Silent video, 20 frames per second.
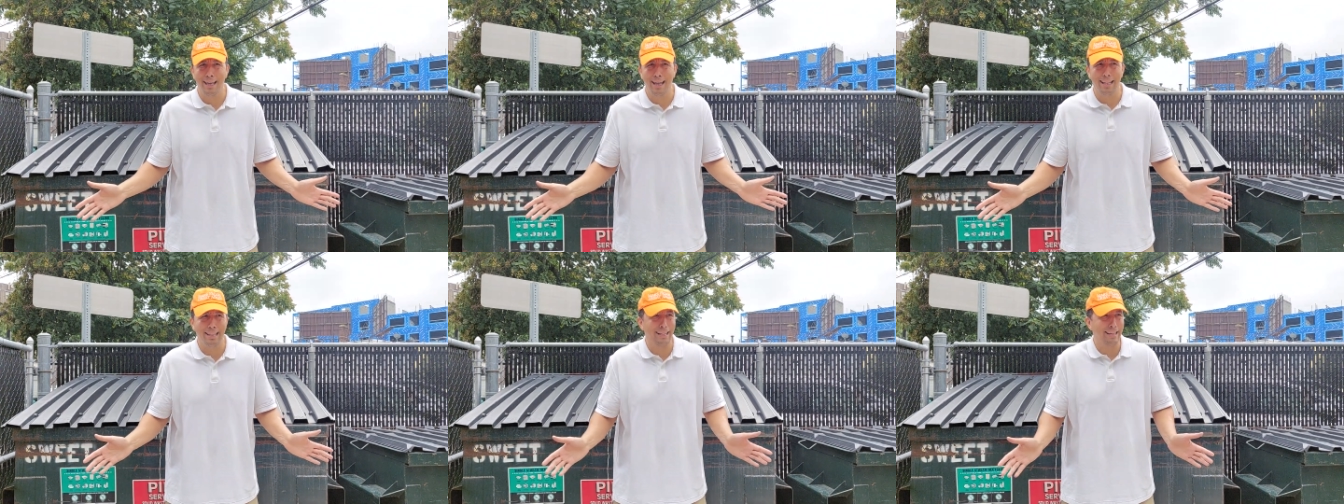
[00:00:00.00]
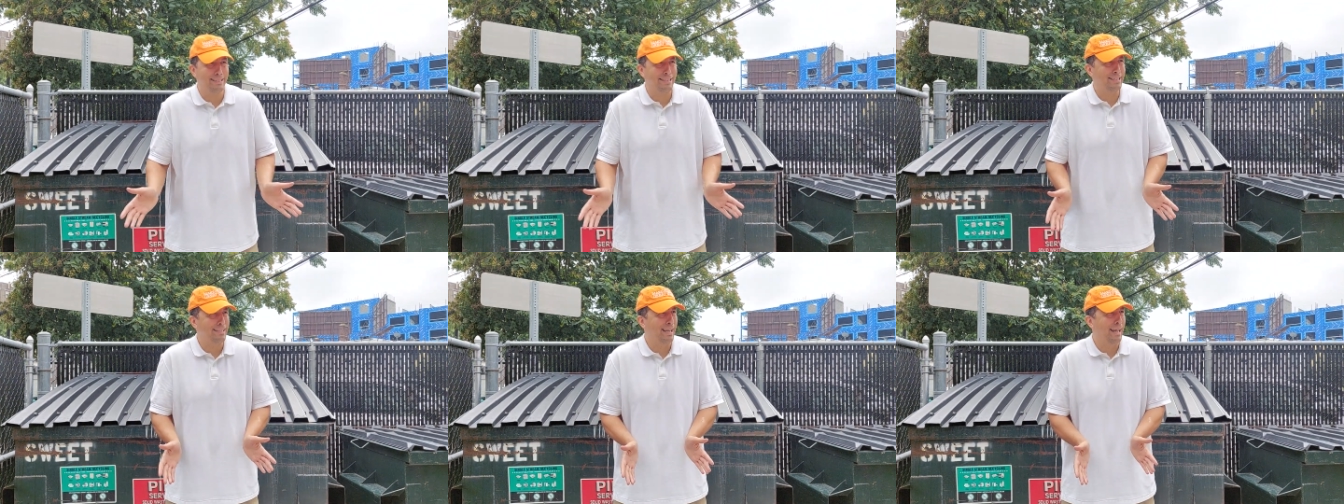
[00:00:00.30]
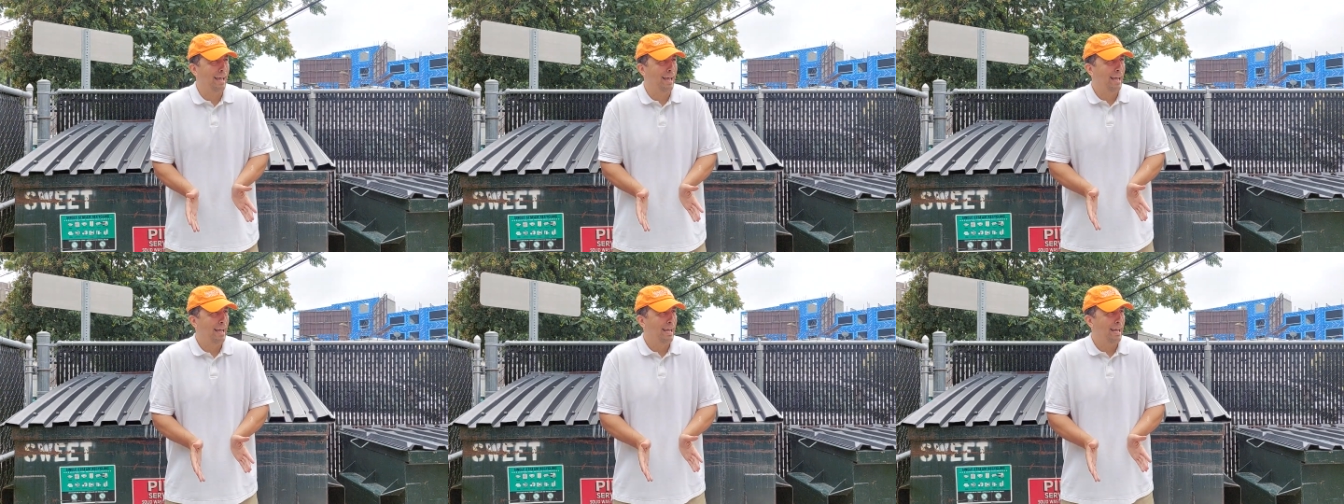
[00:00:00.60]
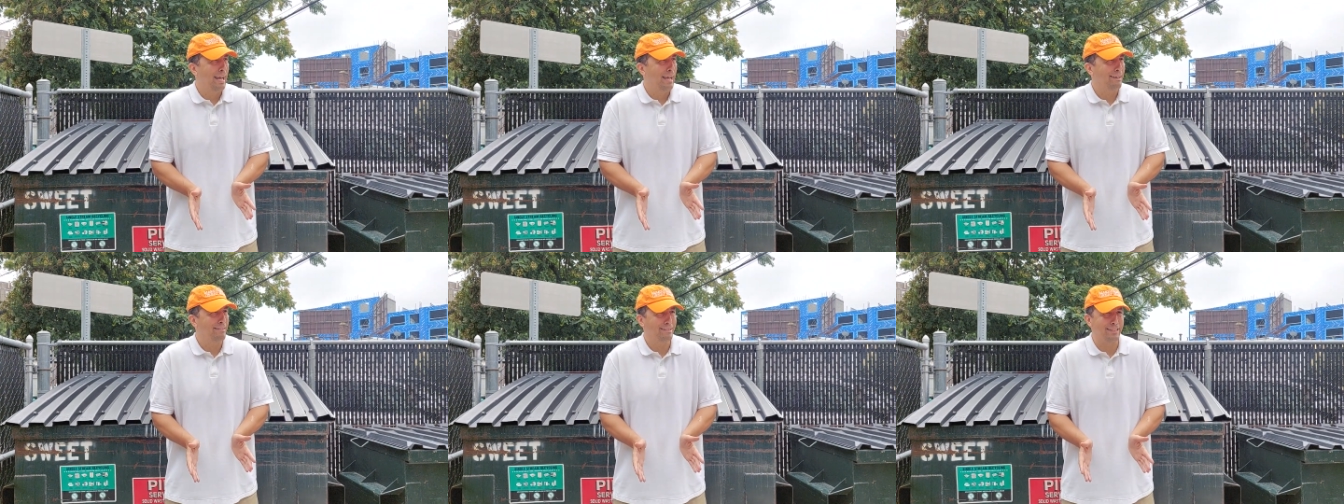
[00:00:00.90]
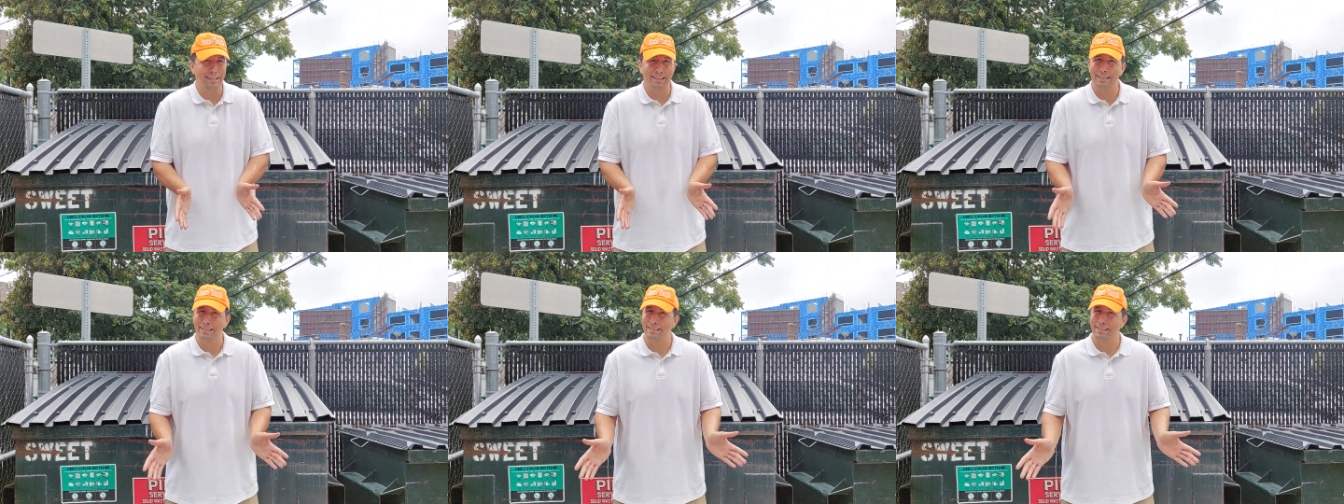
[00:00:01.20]
And that's, I was
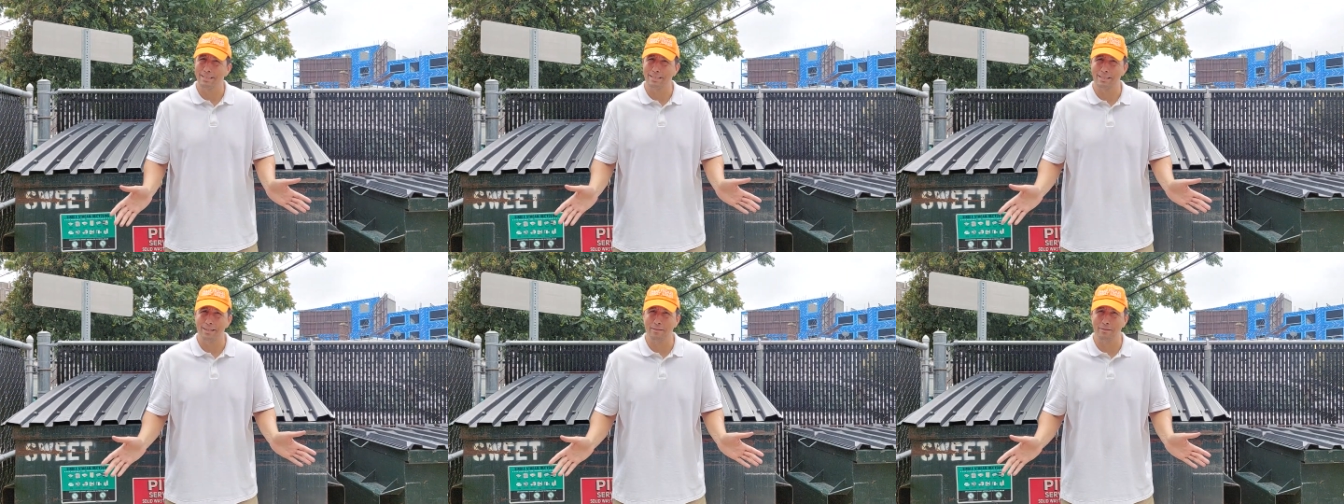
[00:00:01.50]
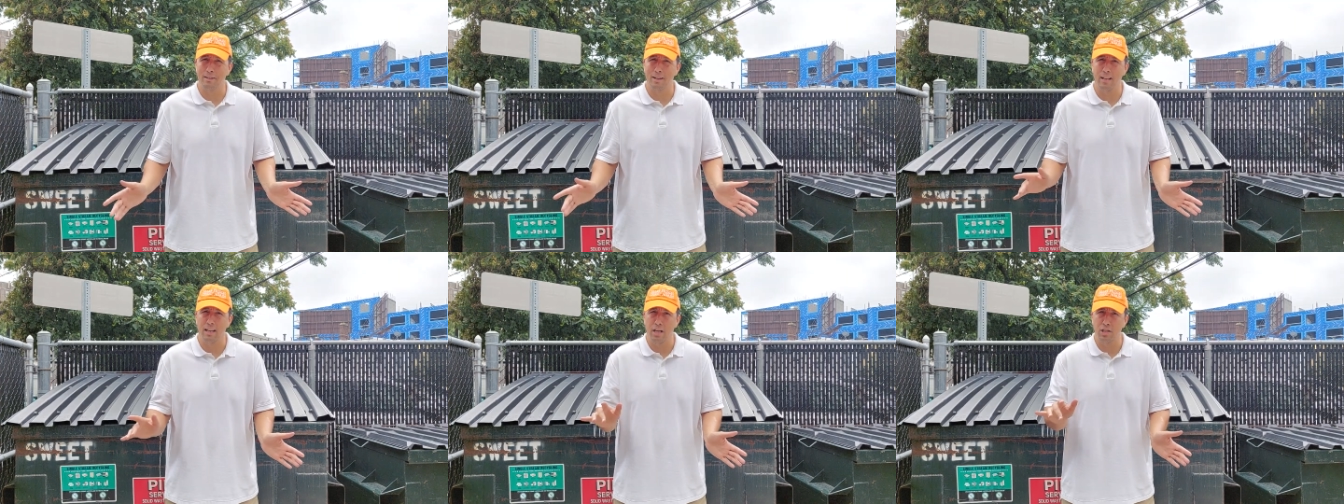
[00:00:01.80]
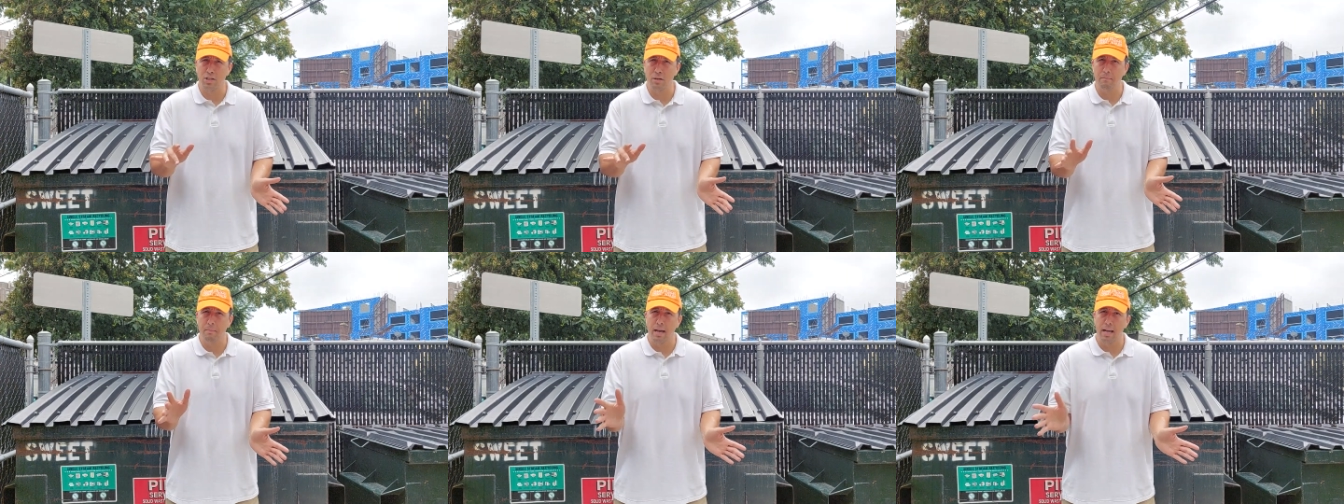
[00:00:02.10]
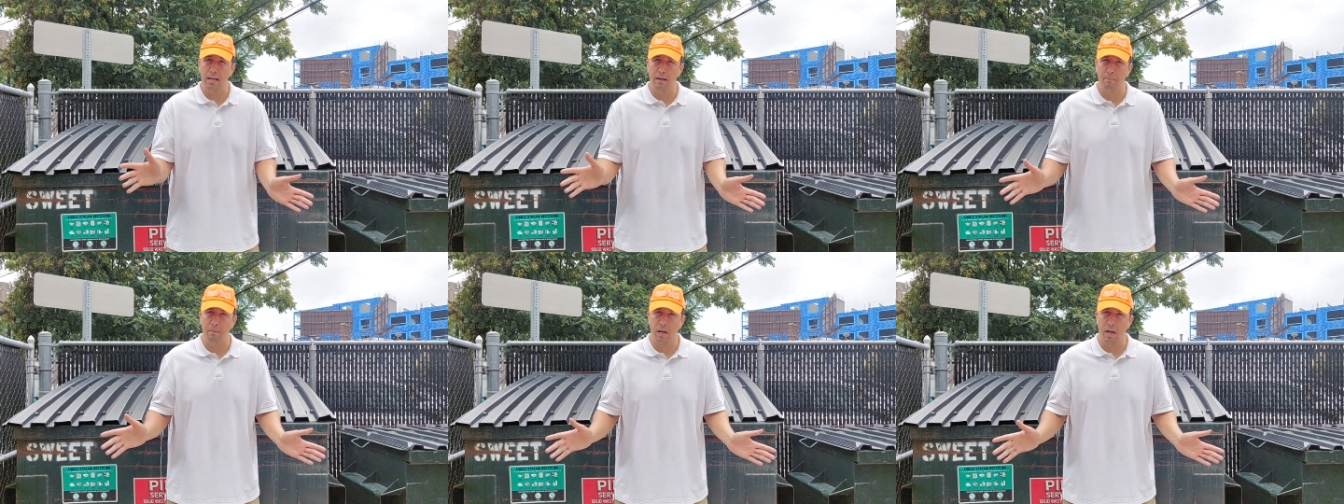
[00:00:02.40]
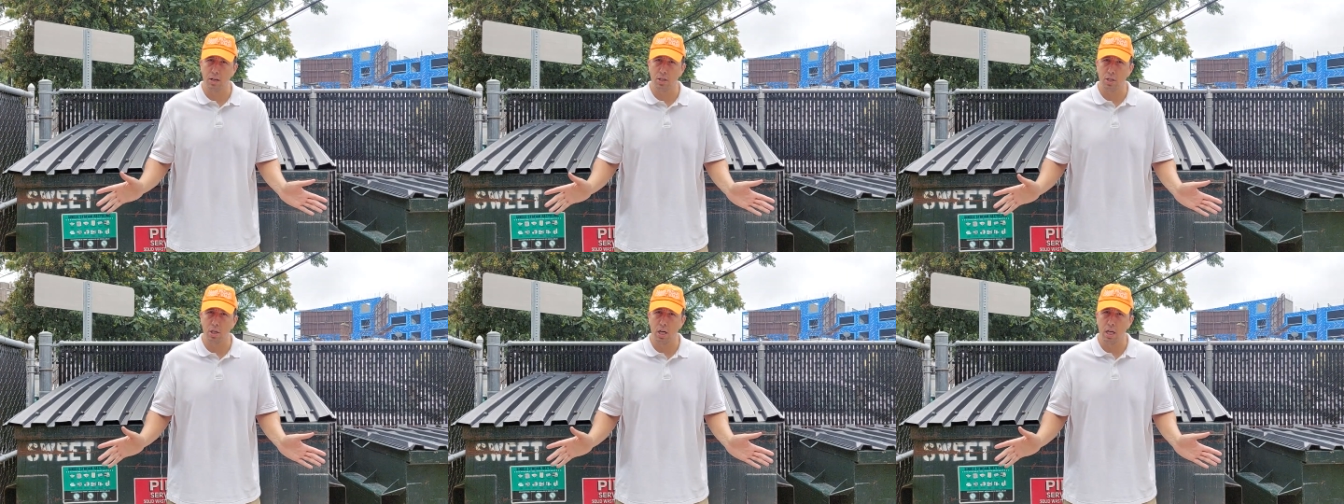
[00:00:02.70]
like, oh, she said, that's a made up
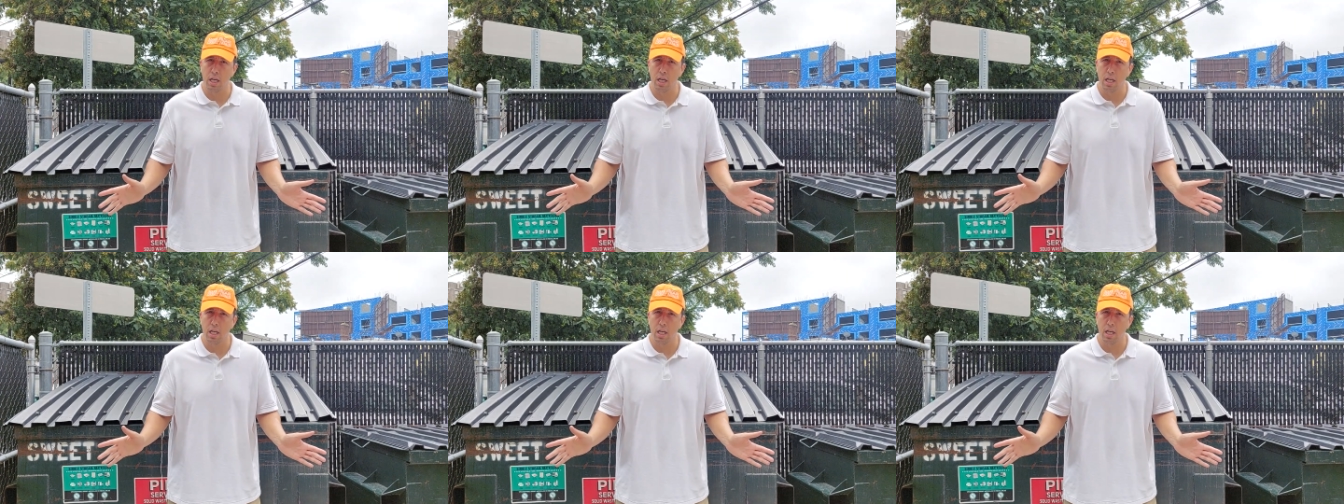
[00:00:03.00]
country.